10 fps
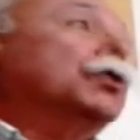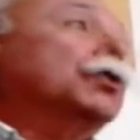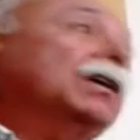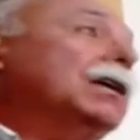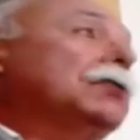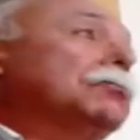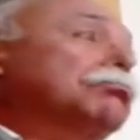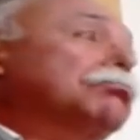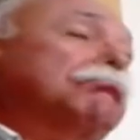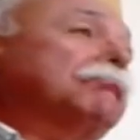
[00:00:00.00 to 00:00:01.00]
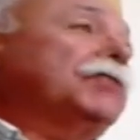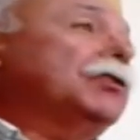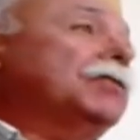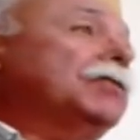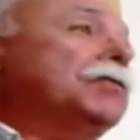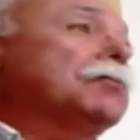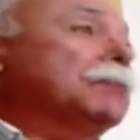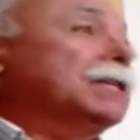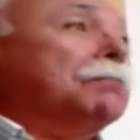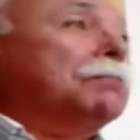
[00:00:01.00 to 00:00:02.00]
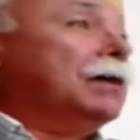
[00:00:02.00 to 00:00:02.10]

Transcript: certain regulations of the ministry?